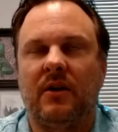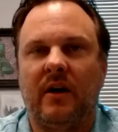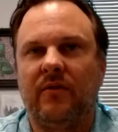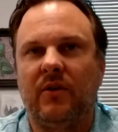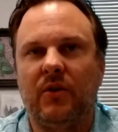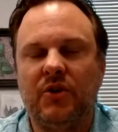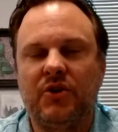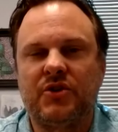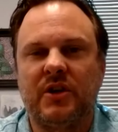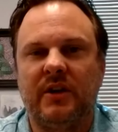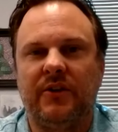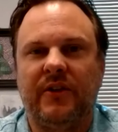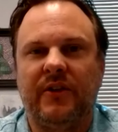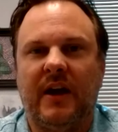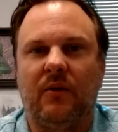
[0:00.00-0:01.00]
our
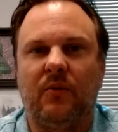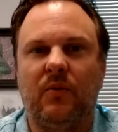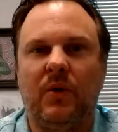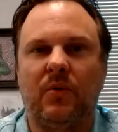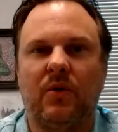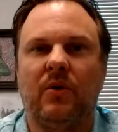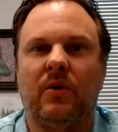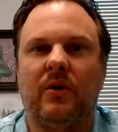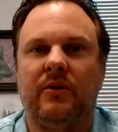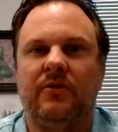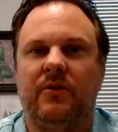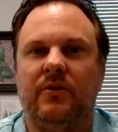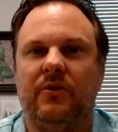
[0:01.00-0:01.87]
evolution is that we were going